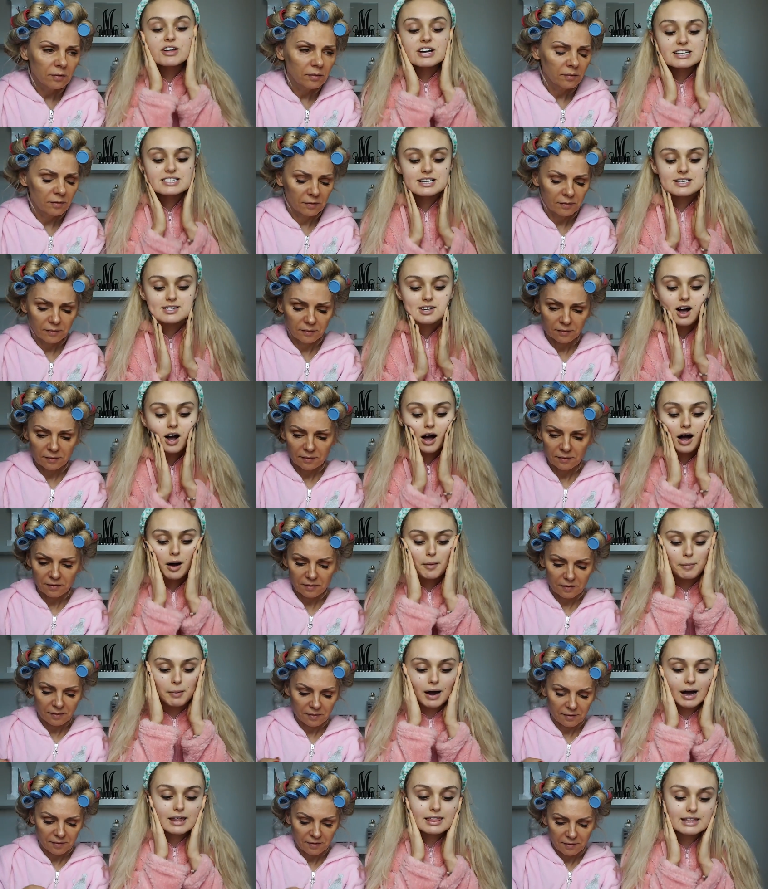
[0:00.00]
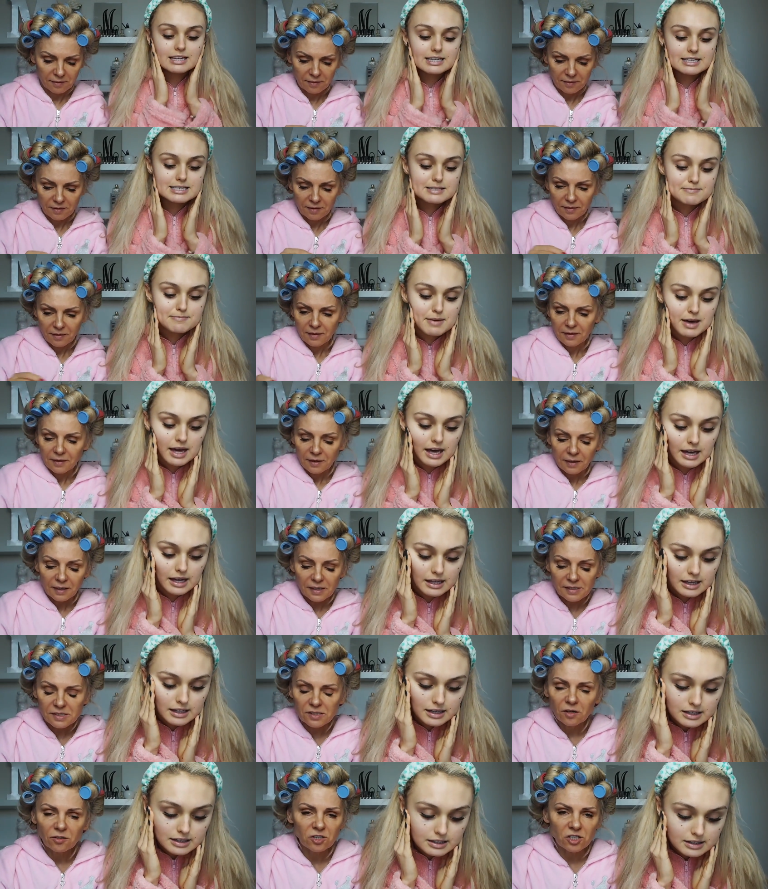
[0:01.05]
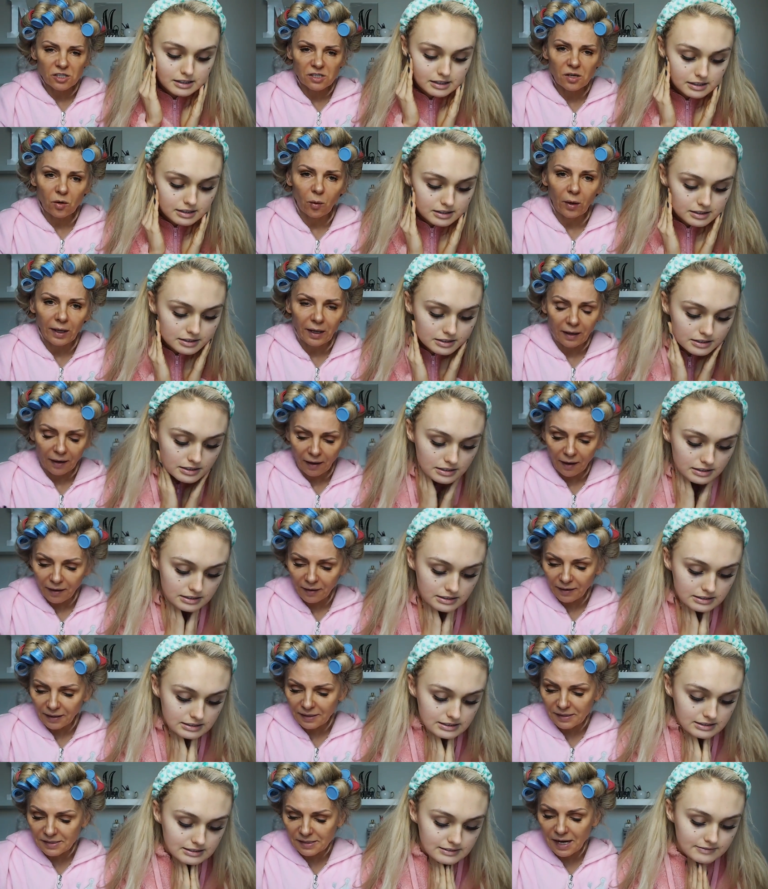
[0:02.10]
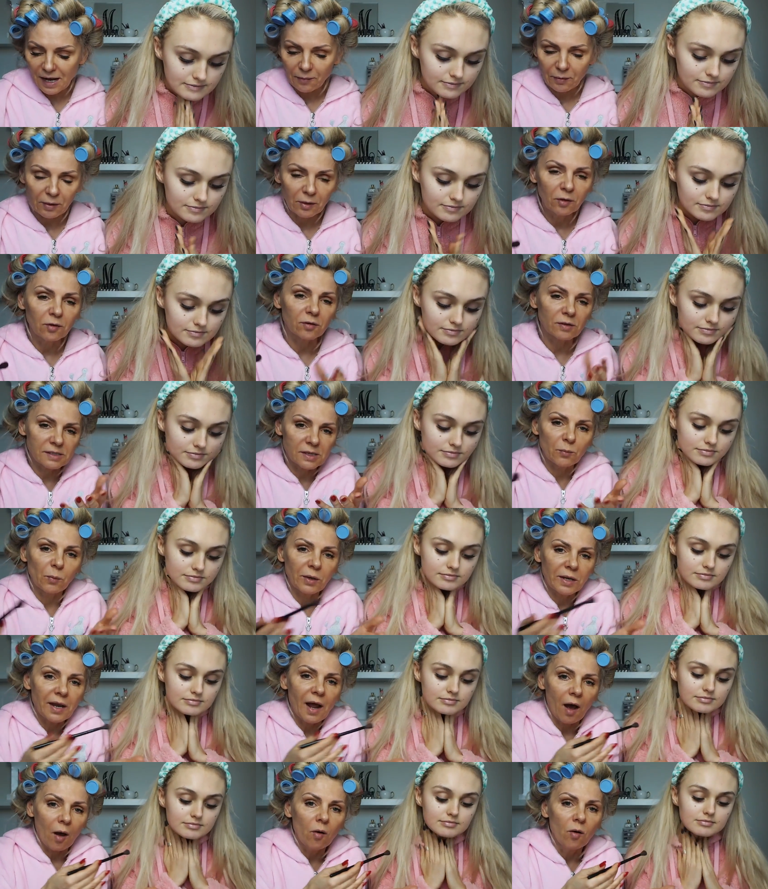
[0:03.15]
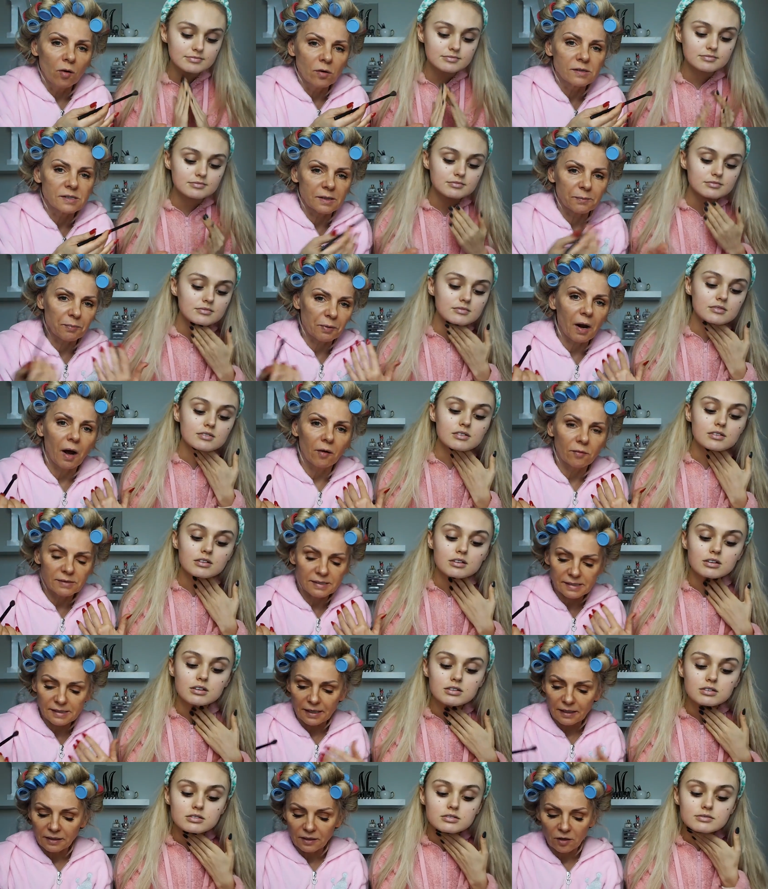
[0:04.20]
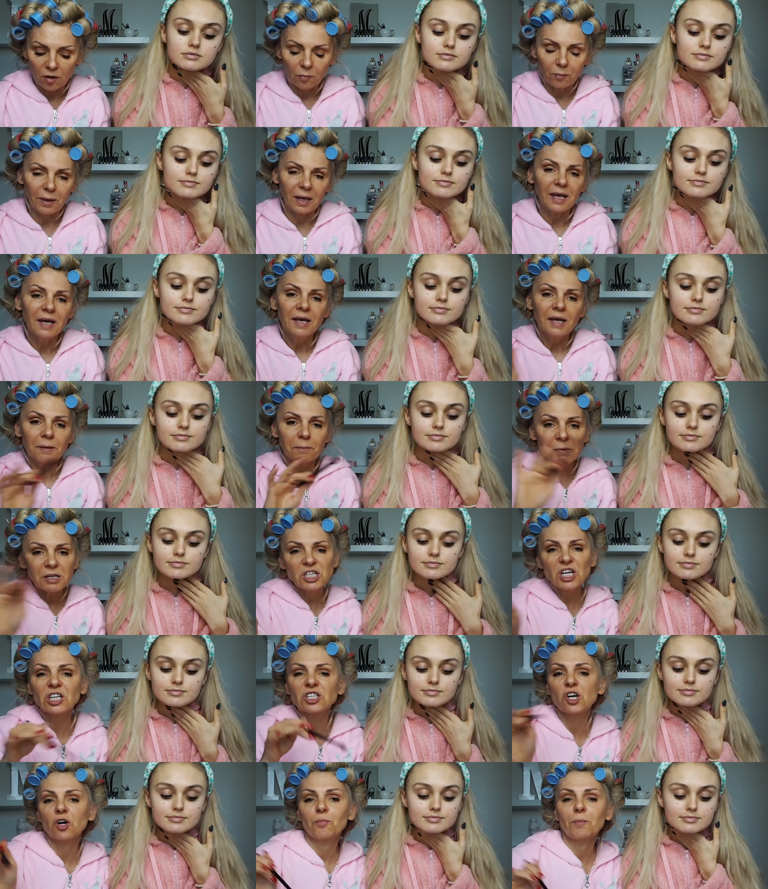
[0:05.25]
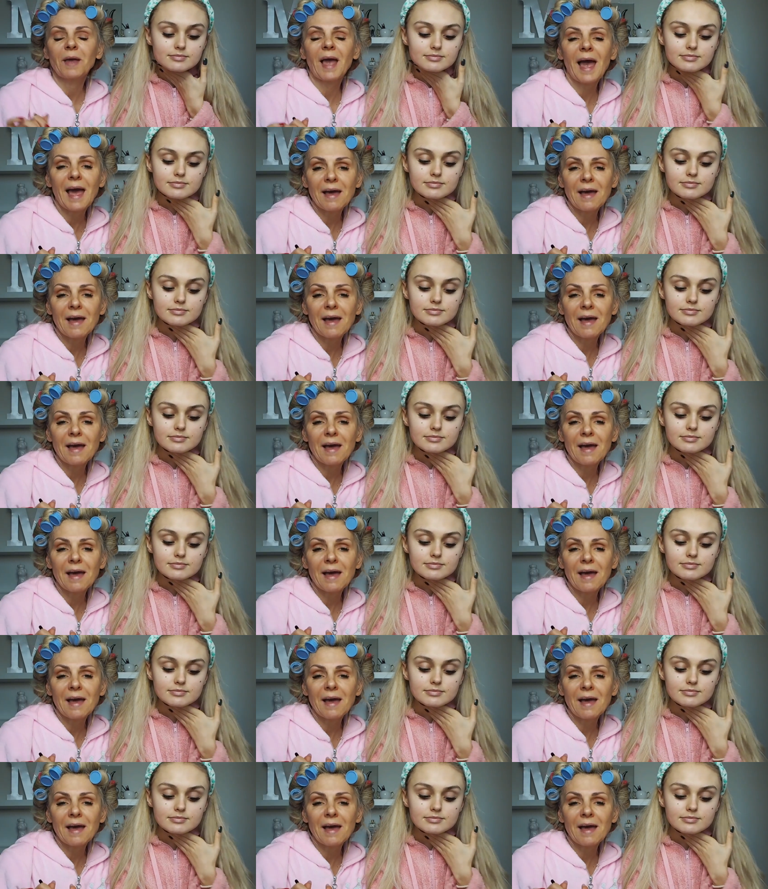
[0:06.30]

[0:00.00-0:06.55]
Speaker 1: thinks it's her, but I think
Speaker 2: it's me. It's not just quicker, it's how it looks, and we know who is the pro. It's certainly not me. Misha taught me